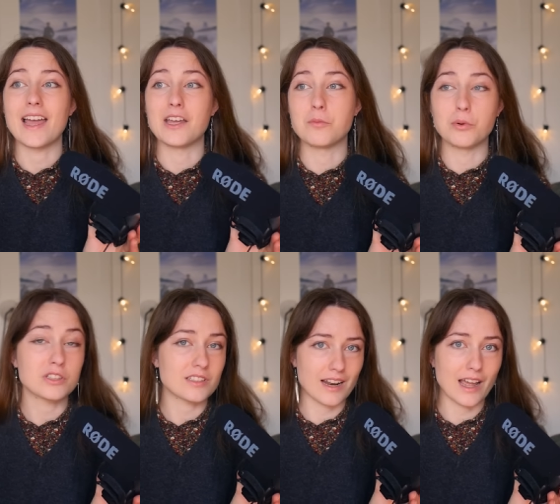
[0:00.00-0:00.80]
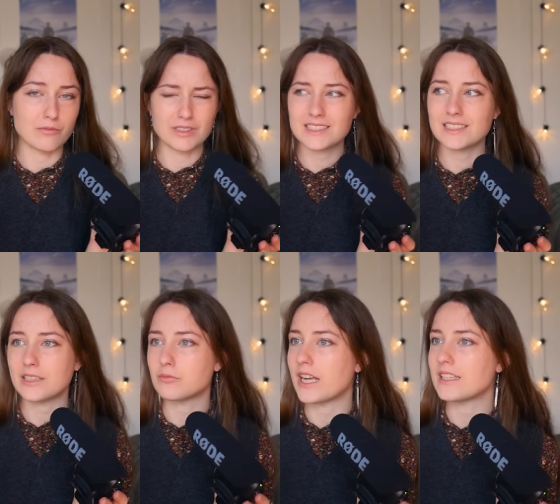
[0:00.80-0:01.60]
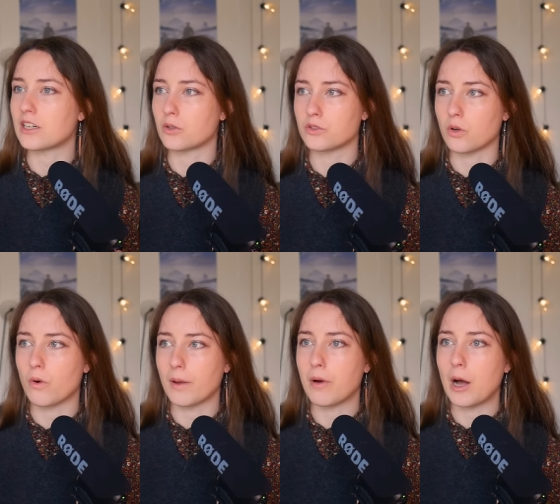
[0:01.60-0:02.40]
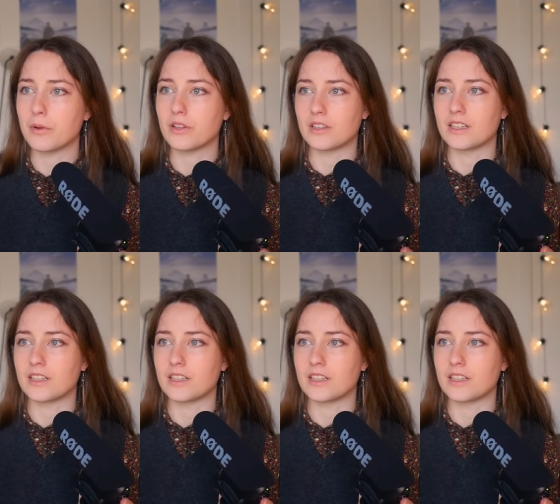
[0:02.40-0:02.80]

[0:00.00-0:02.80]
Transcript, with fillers: and books that I recently read that are also quite popular